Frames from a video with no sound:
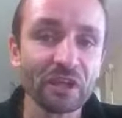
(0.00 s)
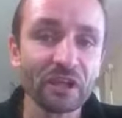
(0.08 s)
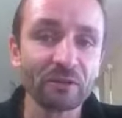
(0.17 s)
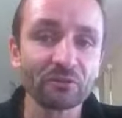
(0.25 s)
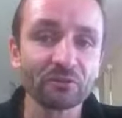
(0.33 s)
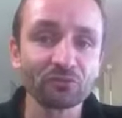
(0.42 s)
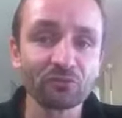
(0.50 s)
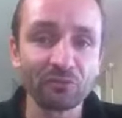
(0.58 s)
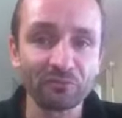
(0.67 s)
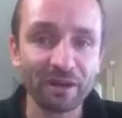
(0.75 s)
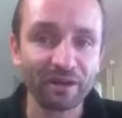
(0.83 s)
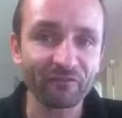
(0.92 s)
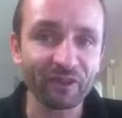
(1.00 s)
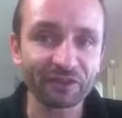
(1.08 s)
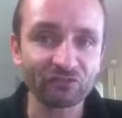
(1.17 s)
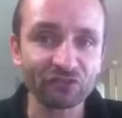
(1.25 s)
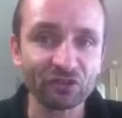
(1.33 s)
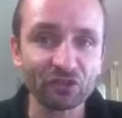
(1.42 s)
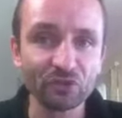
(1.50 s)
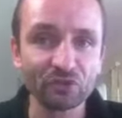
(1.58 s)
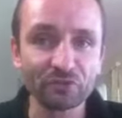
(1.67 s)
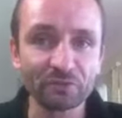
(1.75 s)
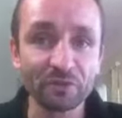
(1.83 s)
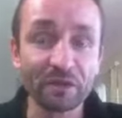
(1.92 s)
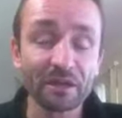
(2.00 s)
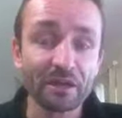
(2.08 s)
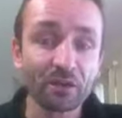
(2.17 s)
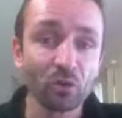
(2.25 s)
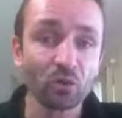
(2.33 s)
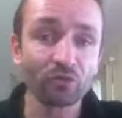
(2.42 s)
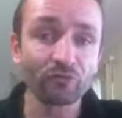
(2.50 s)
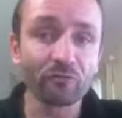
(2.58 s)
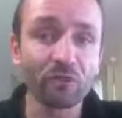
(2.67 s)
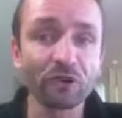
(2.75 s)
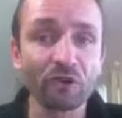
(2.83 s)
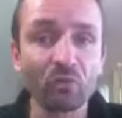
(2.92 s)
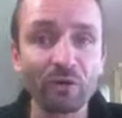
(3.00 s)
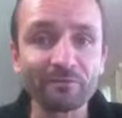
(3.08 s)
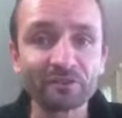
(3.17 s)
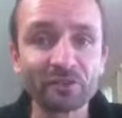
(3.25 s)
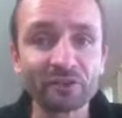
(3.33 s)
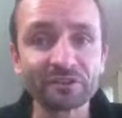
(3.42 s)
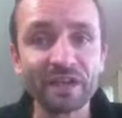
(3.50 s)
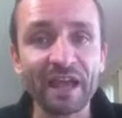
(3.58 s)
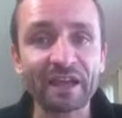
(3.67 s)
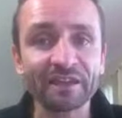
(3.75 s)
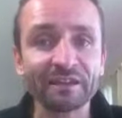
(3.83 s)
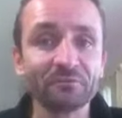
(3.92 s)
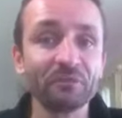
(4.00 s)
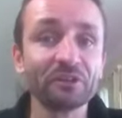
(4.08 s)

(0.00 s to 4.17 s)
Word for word: and comes from our manufacturers in Europe. Order them on our website and it